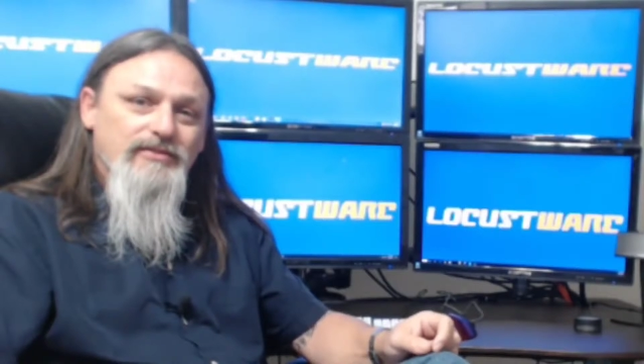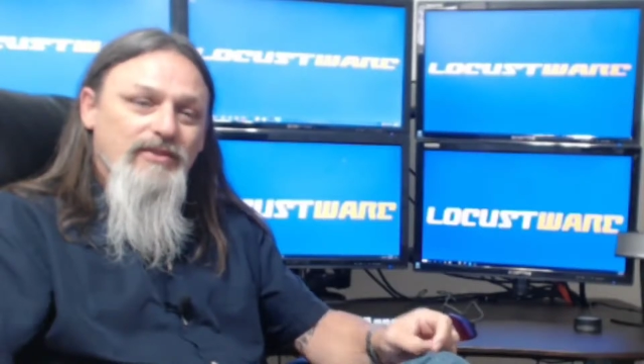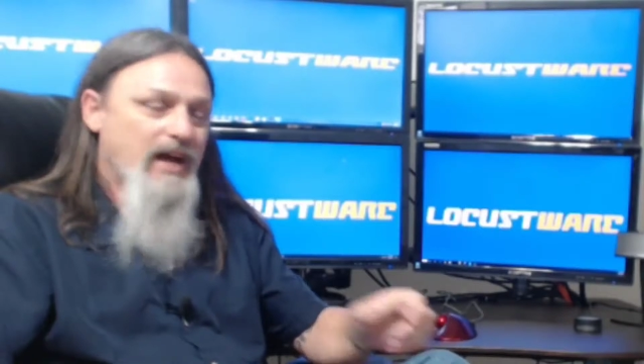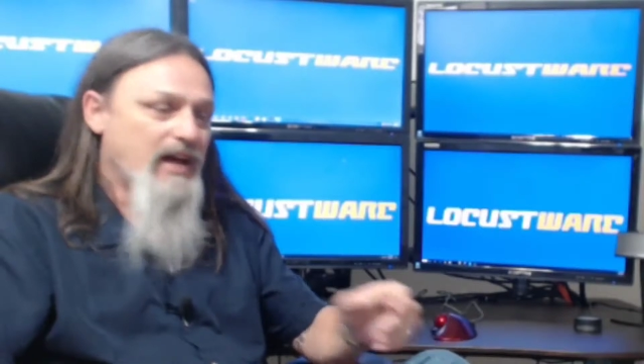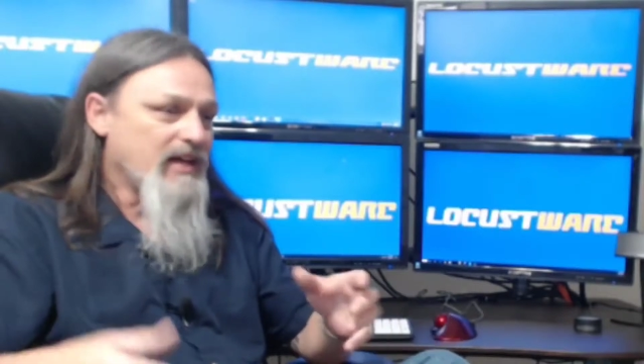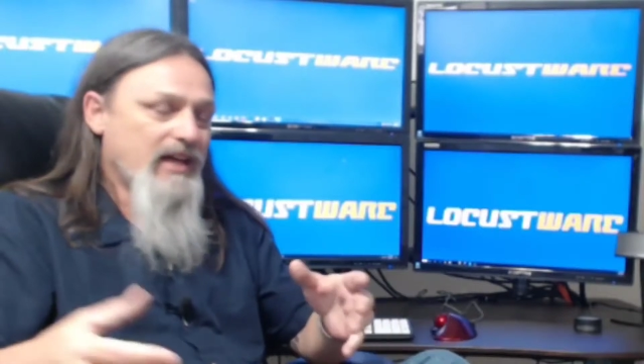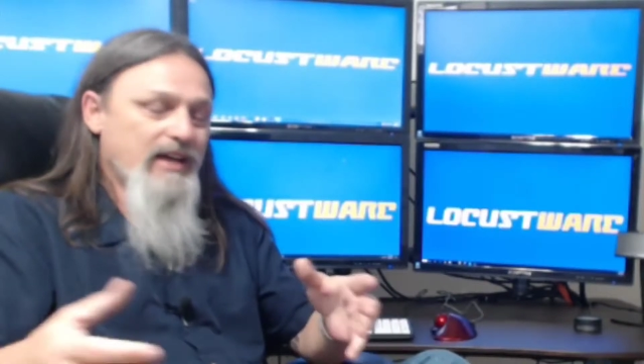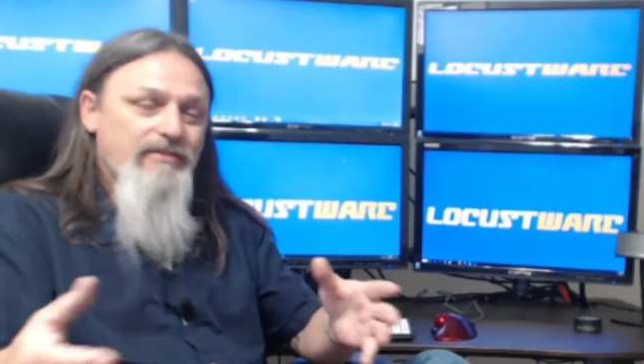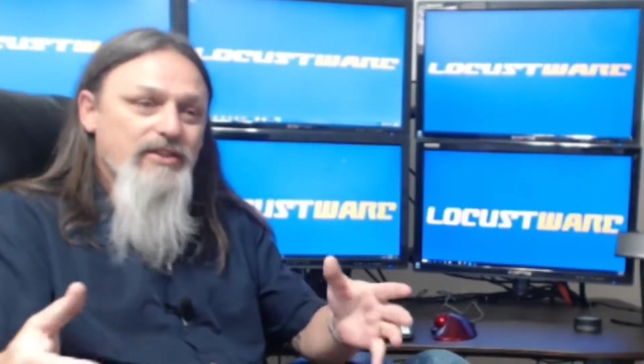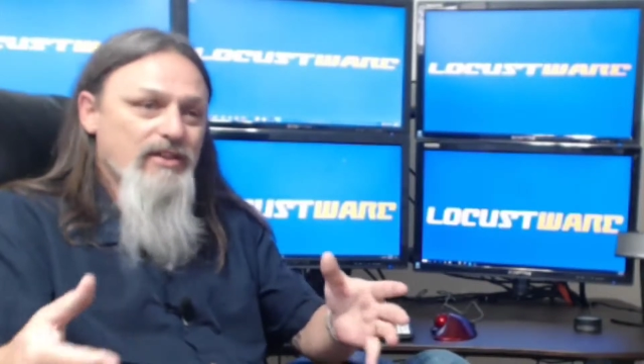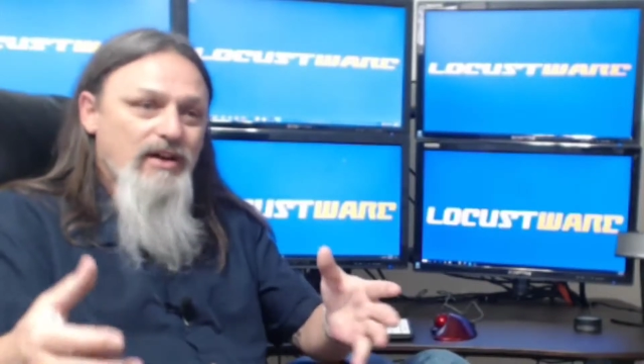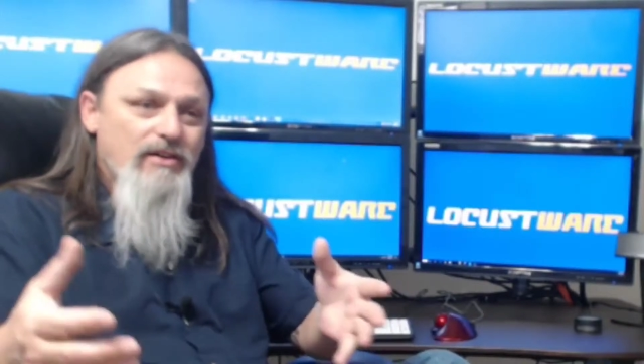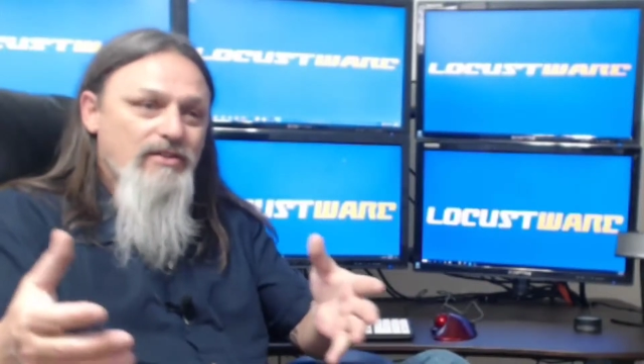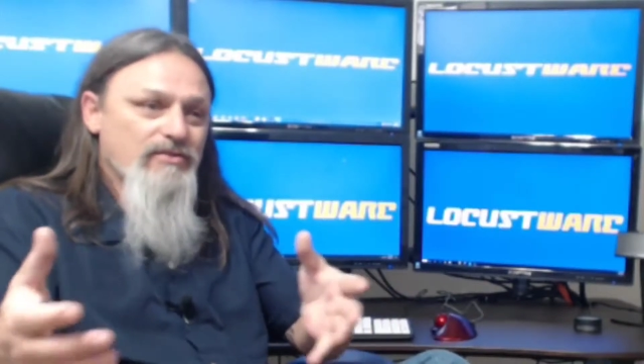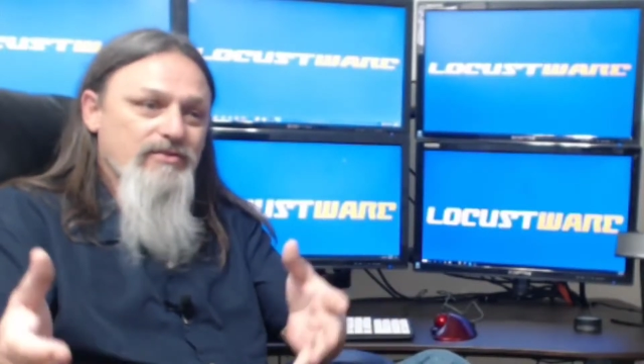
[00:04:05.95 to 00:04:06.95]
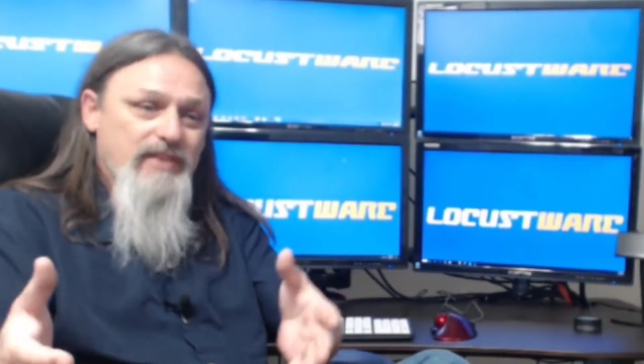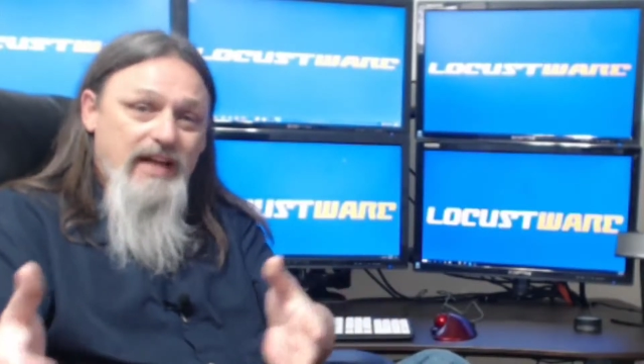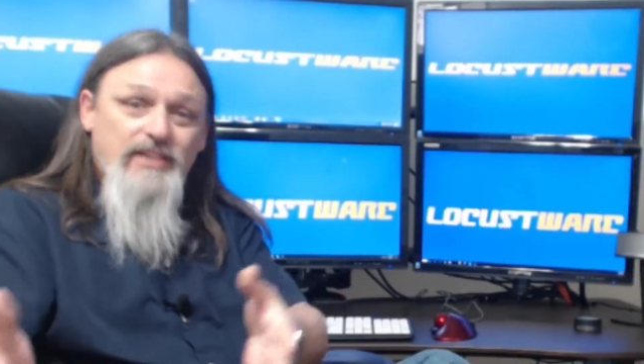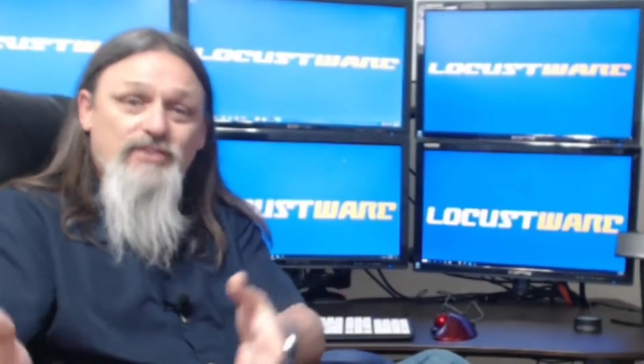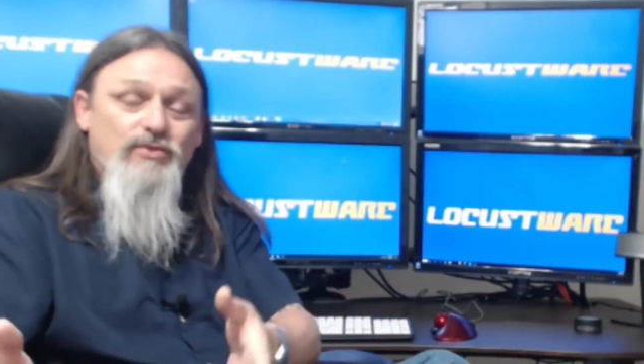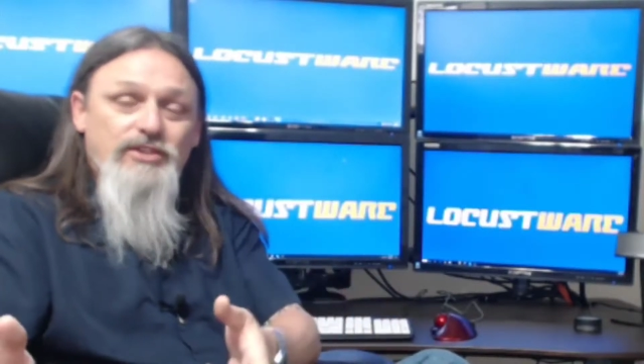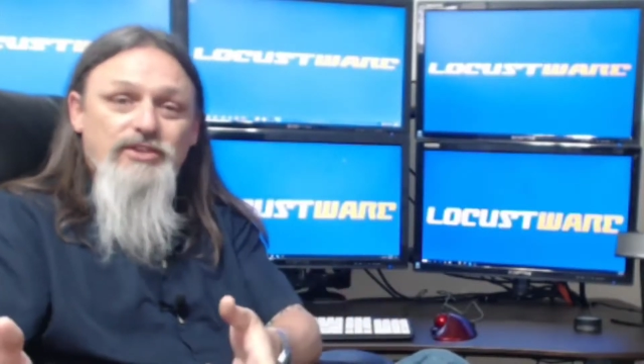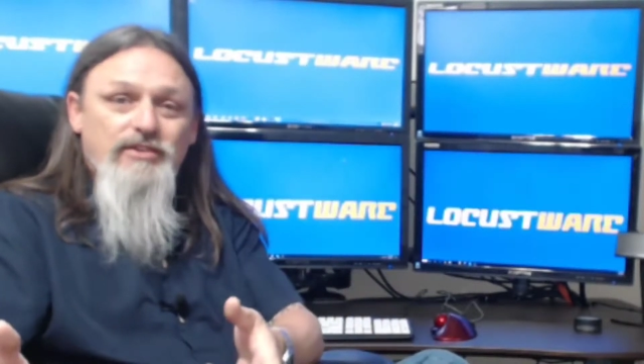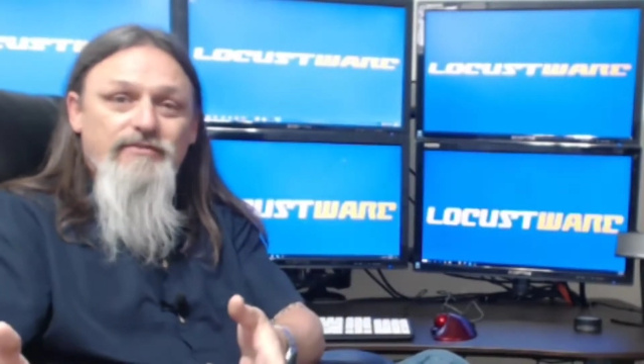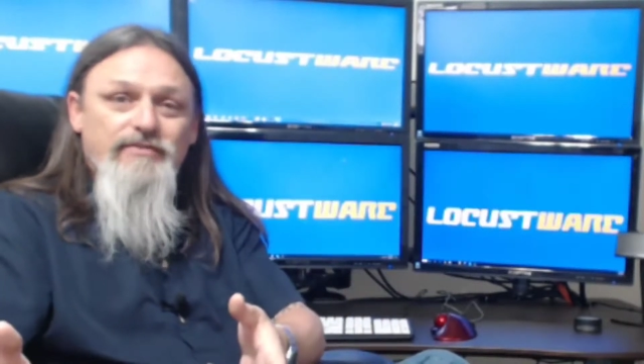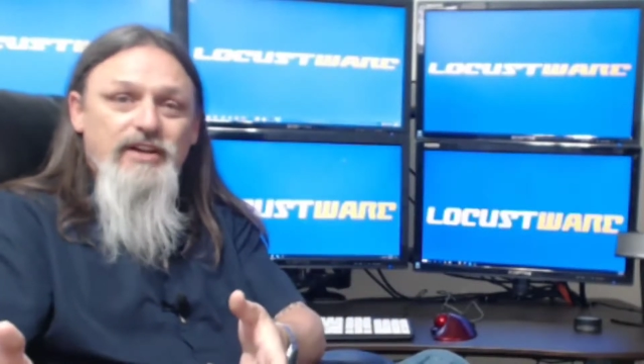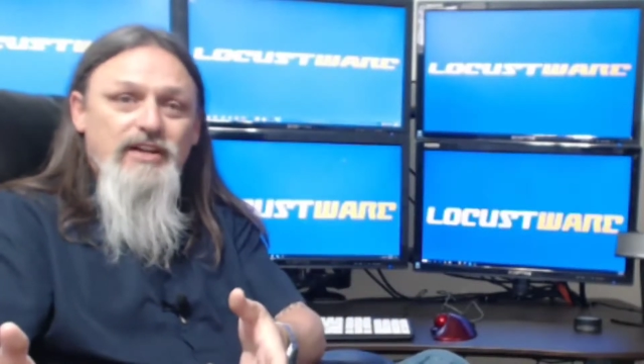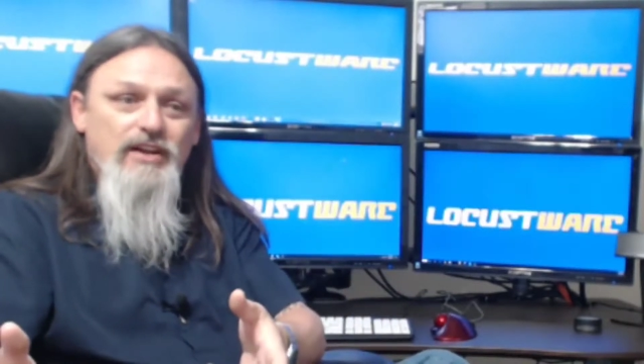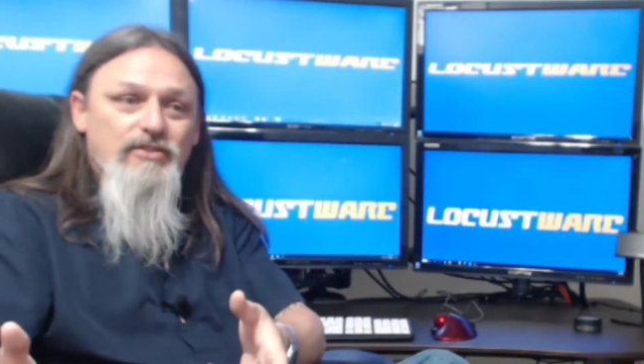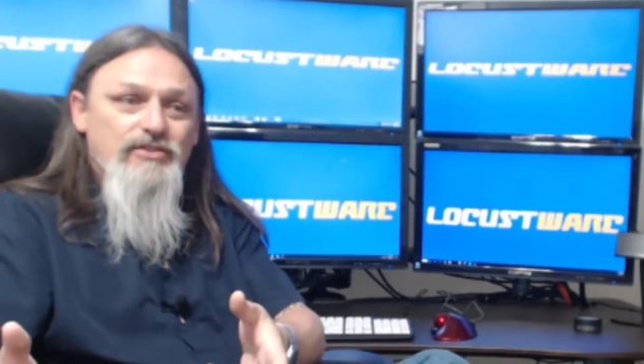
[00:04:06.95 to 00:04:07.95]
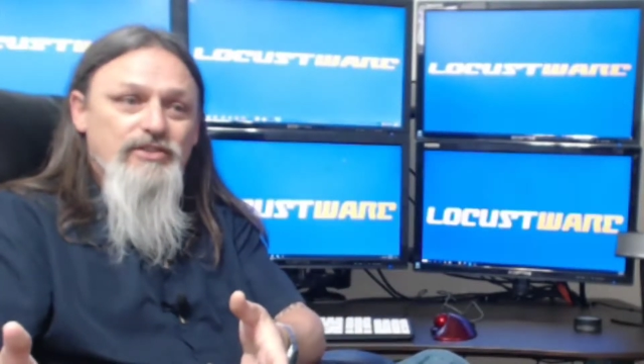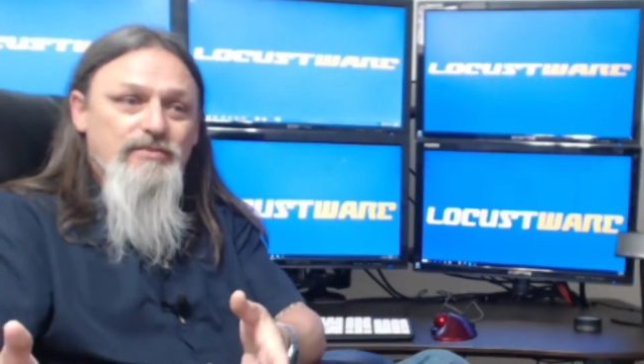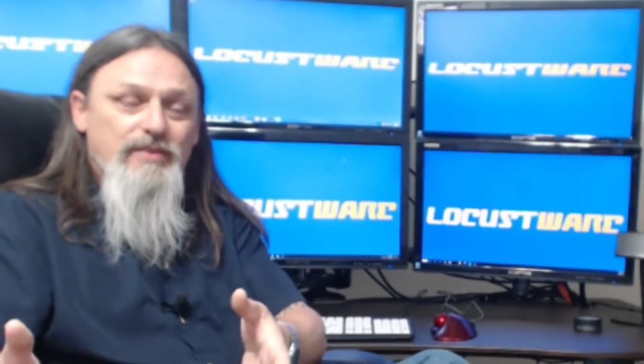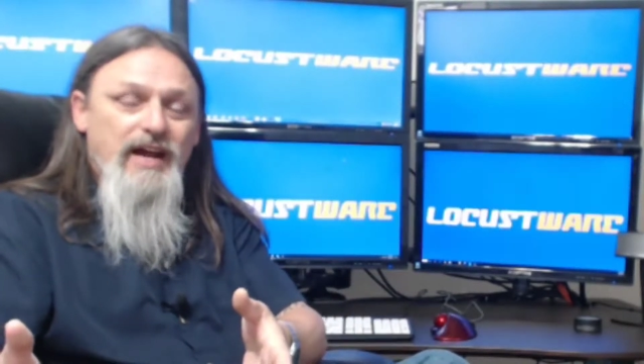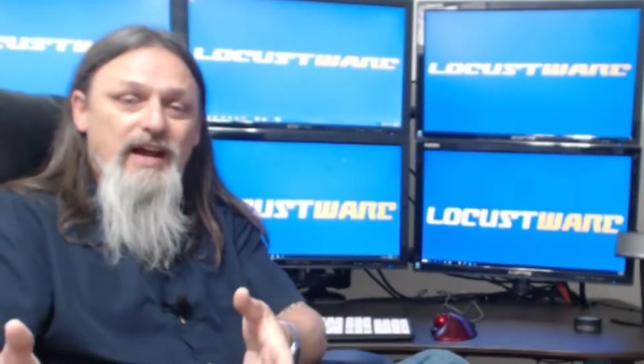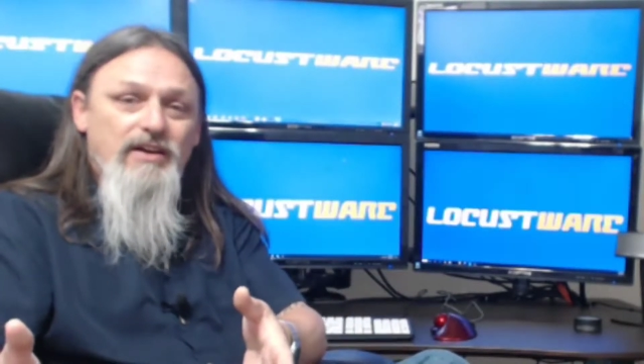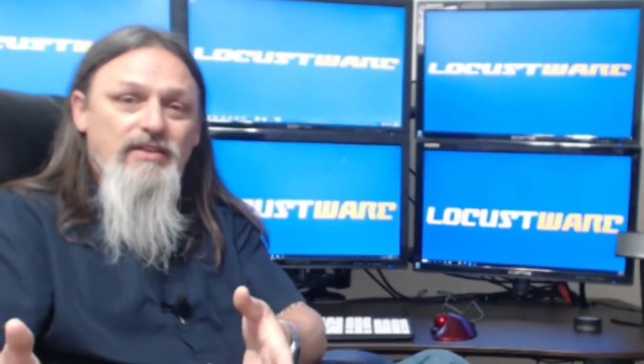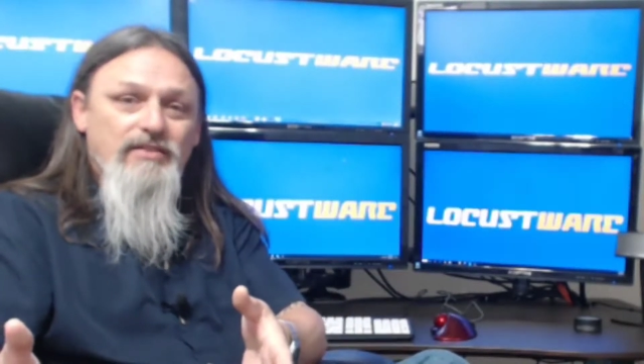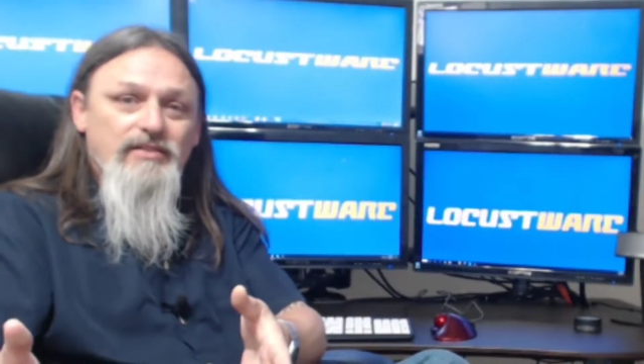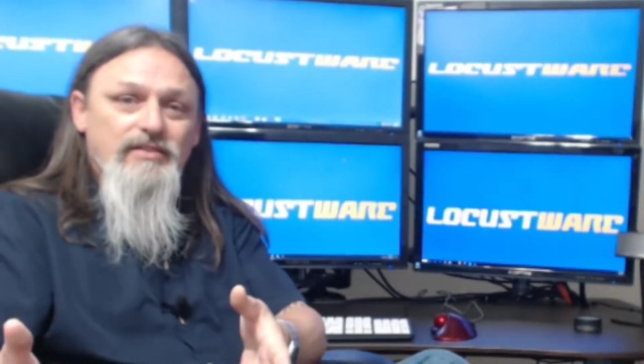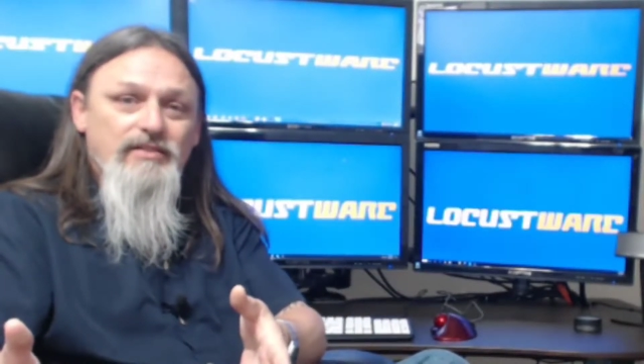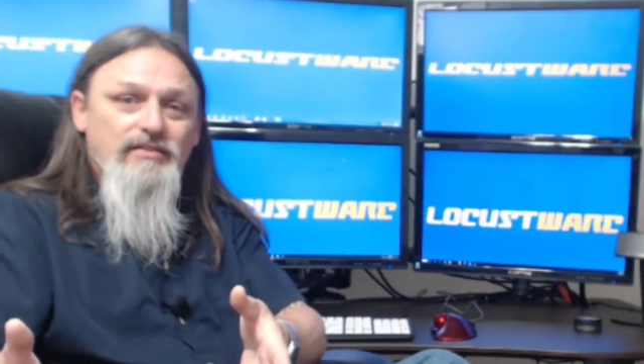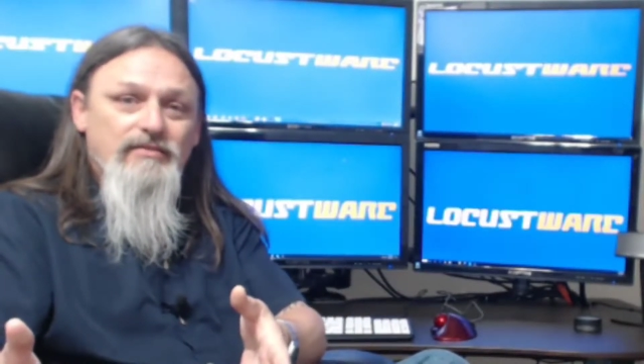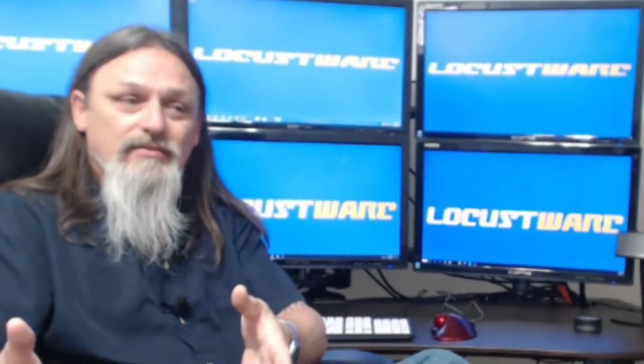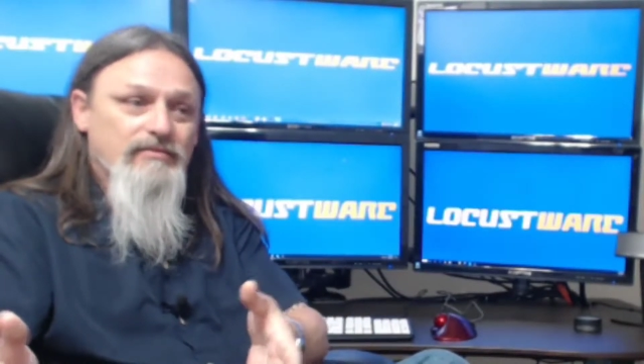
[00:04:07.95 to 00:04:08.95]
right? Even though that's what your video's about,